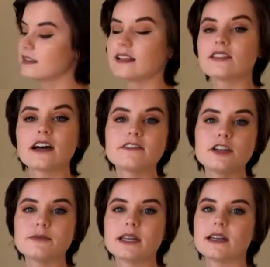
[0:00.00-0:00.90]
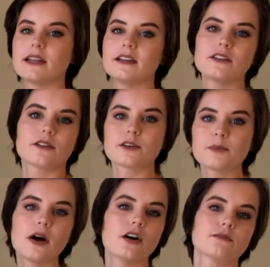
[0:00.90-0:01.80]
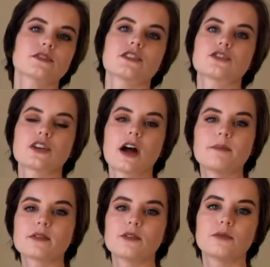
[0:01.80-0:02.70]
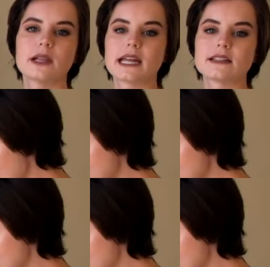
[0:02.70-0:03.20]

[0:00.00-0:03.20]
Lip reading: They love humidity, you know, they're palms, they're tropical plants.